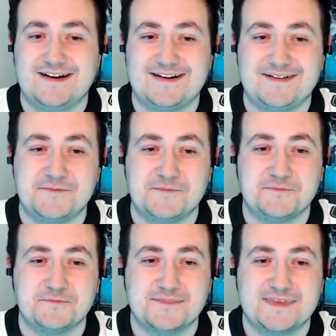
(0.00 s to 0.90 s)
um,
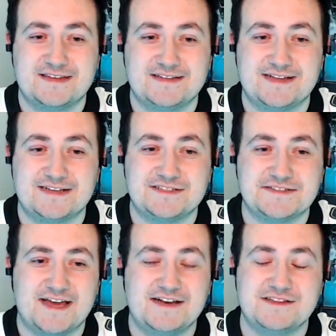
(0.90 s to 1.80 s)
that's
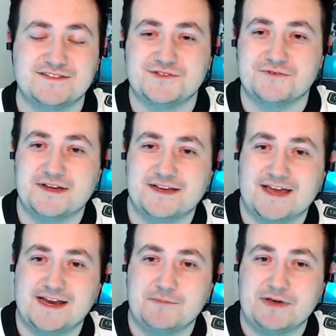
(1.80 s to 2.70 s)
kind of the story of
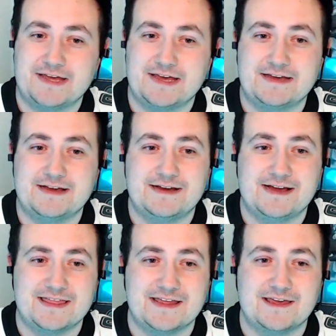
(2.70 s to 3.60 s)
Kenny Pickett. Uh,
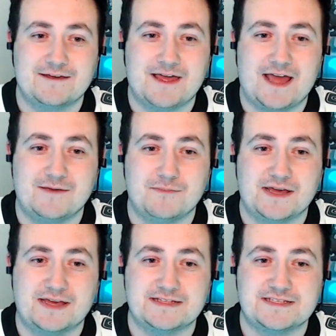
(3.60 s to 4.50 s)
I think Kenny
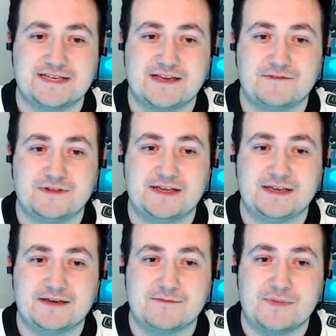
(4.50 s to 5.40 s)
Pickett's
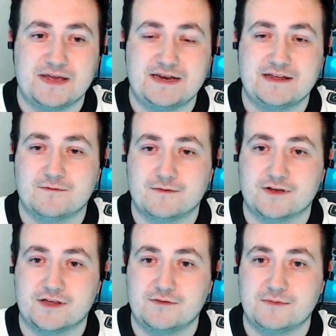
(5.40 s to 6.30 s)
safely competing
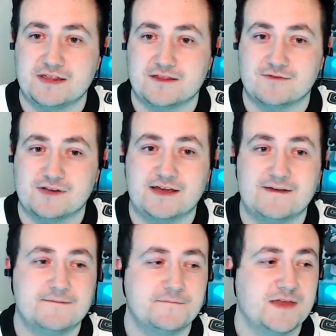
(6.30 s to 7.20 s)
for QB
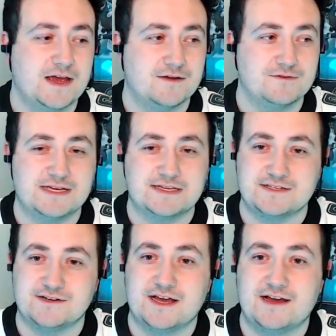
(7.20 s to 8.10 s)
three. I know Nick
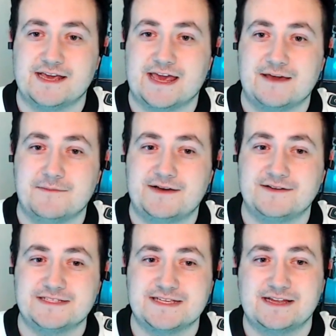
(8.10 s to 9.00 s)
Sirianni came out
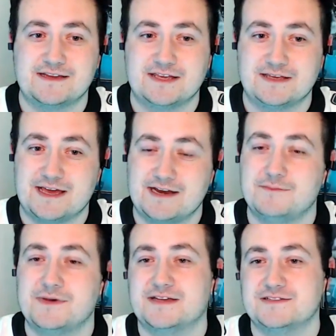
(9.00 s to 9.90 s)
and said Kenny
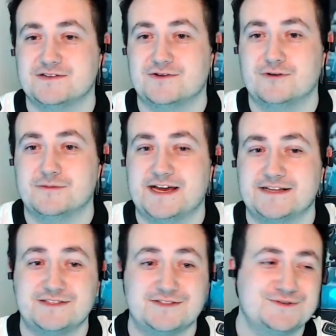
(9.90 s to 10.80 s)
Pickett's our
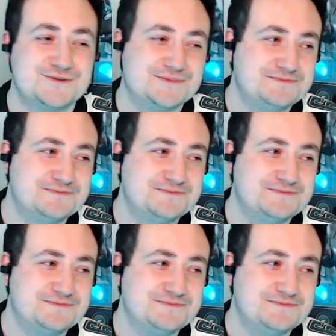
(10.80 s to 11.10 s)
quarterback too.